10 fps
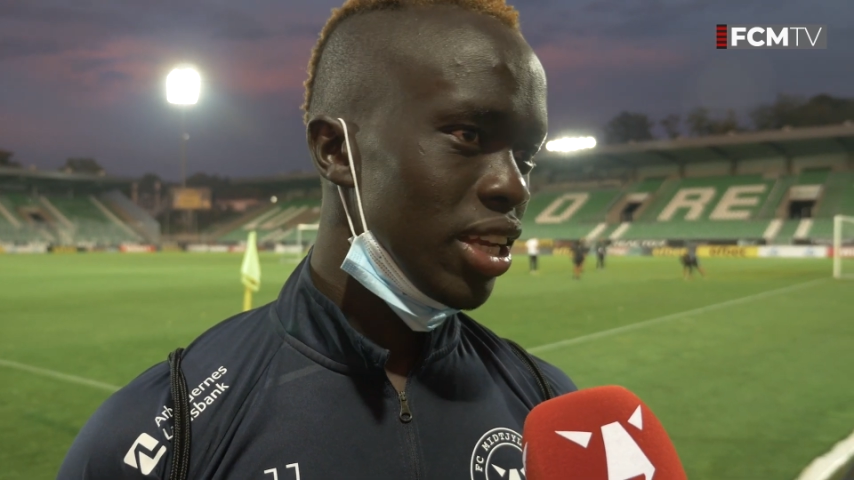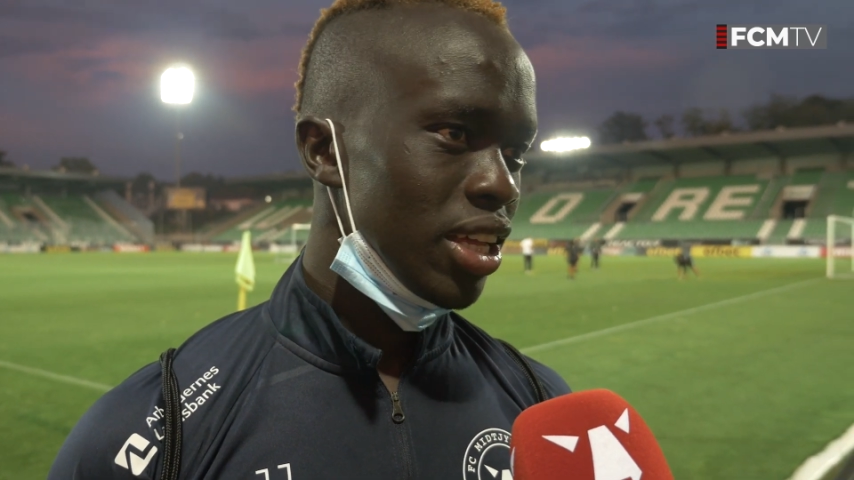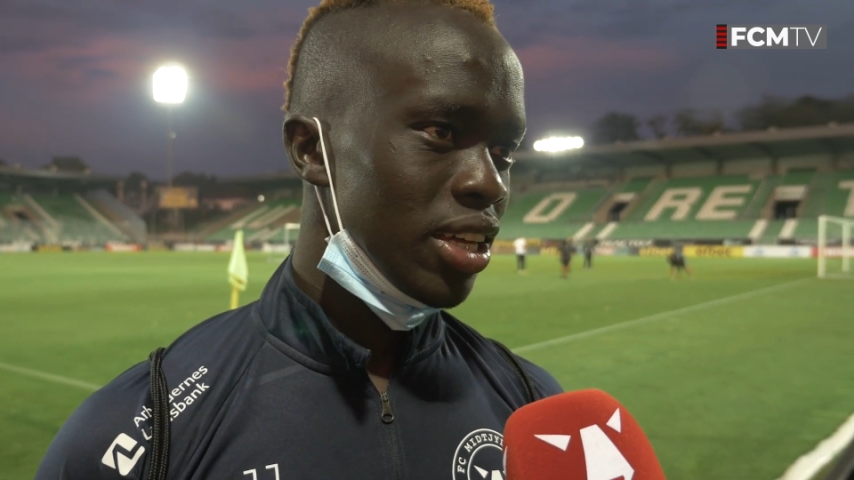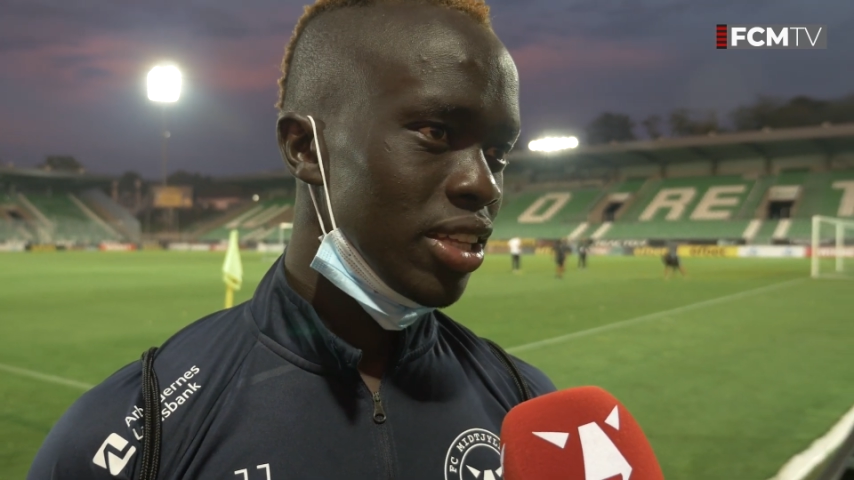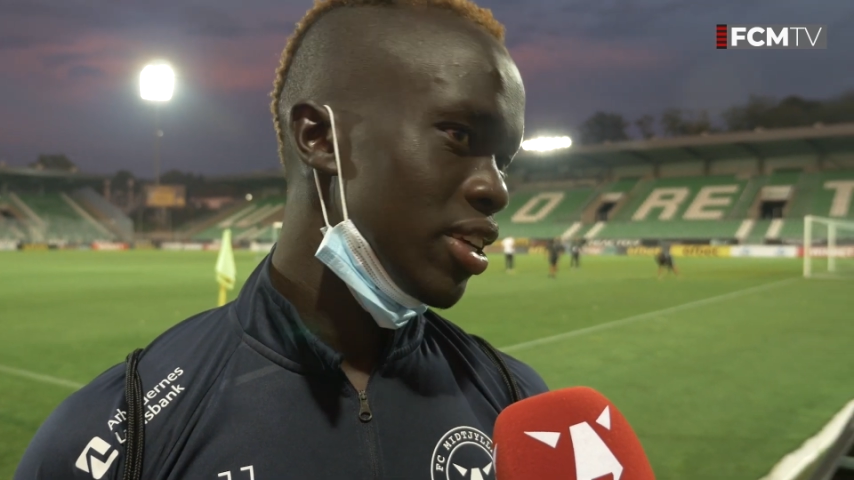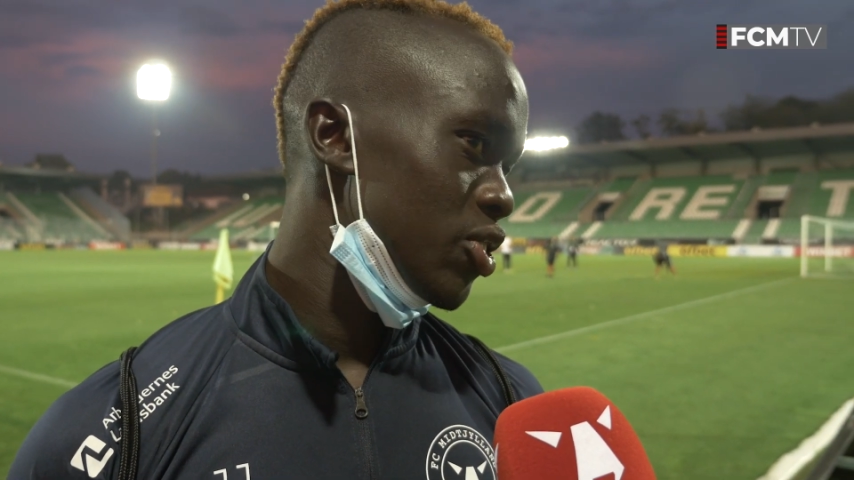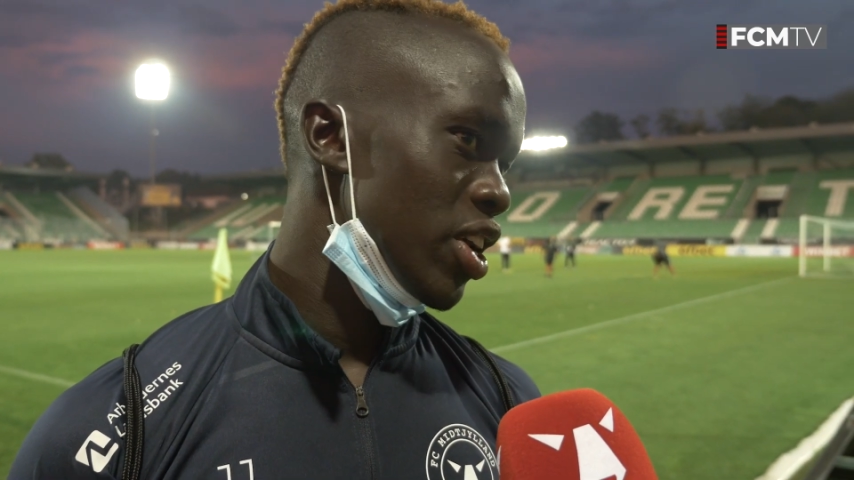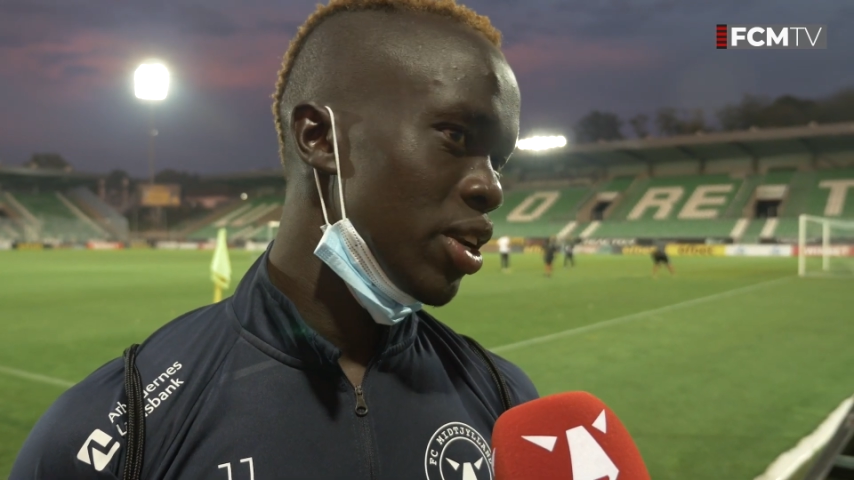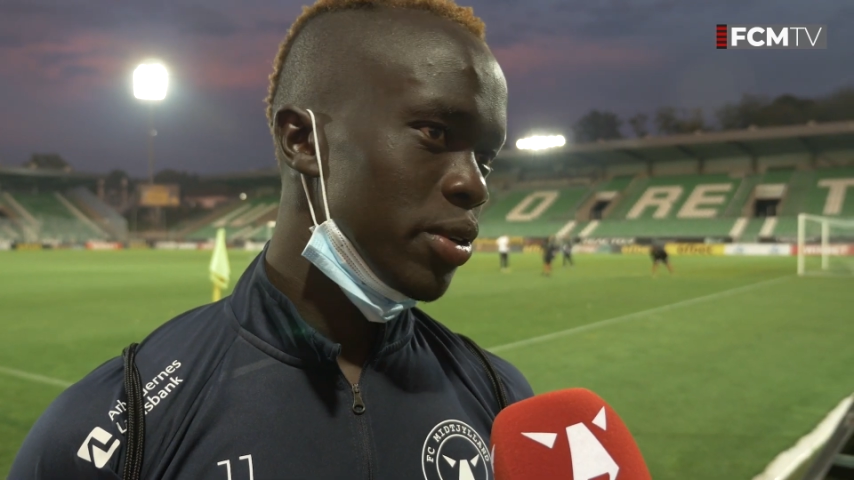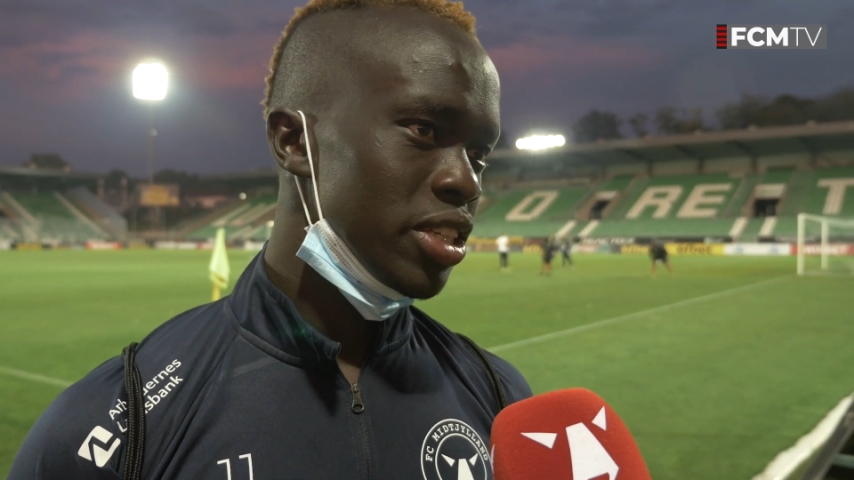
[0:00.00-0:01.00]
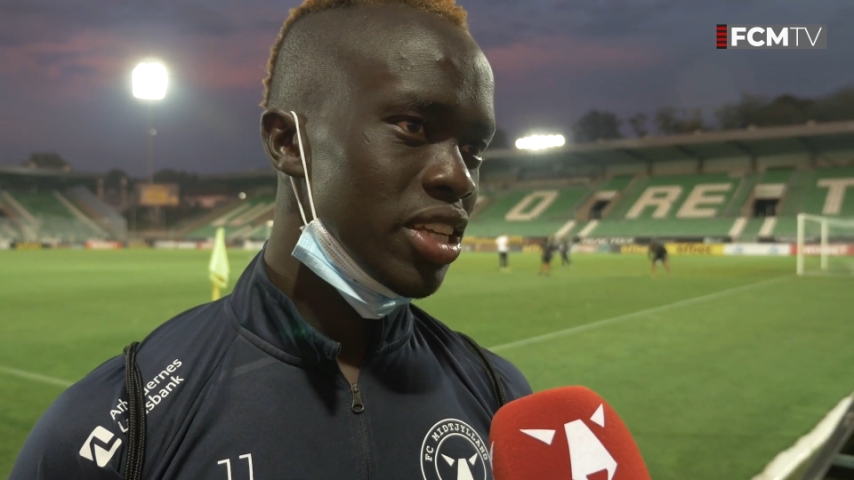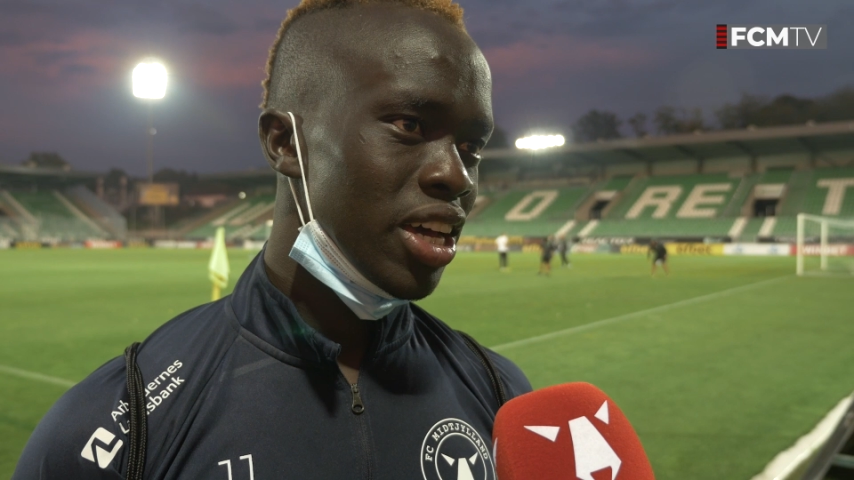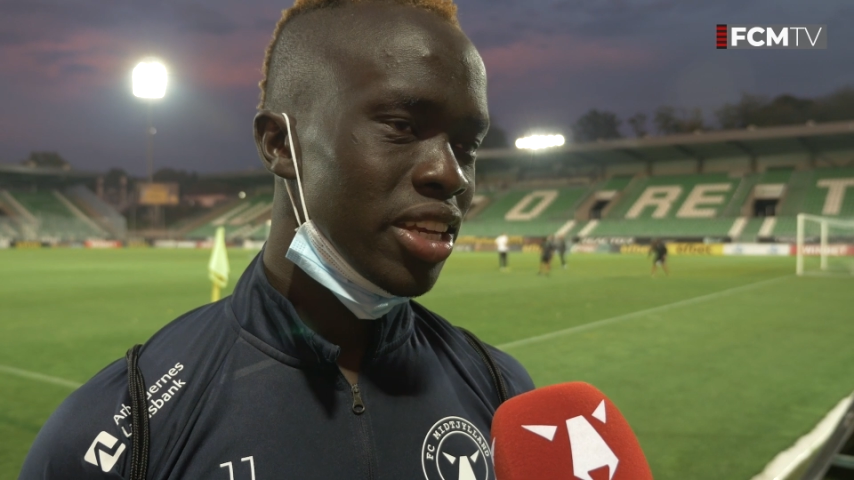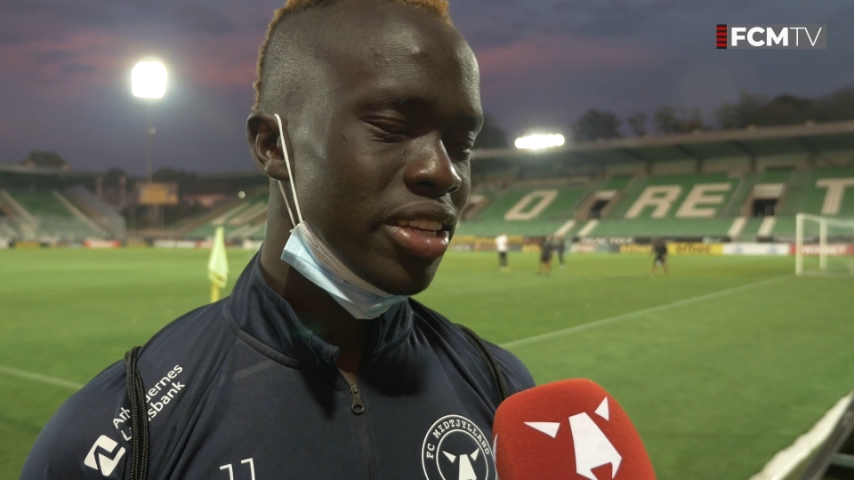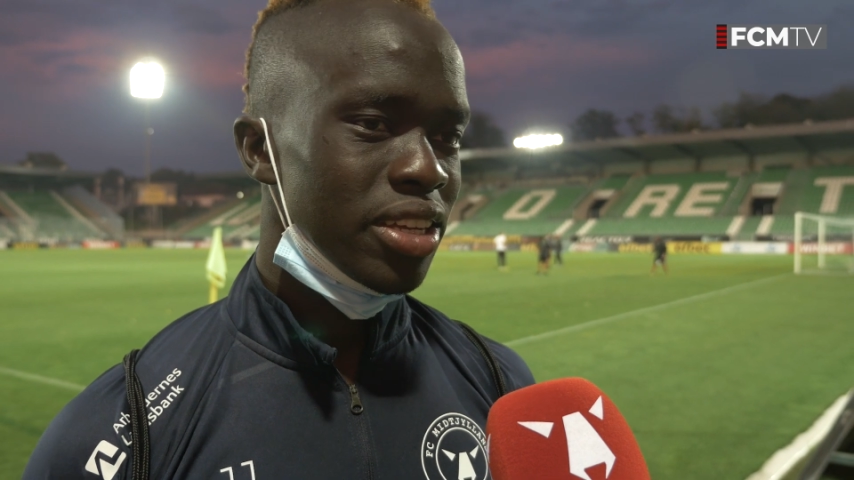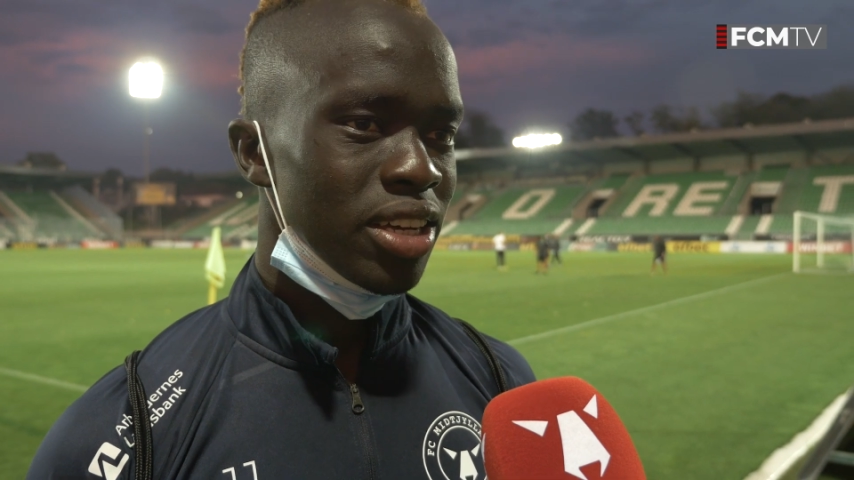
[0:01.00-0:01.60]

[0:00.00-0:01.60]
the training we just had,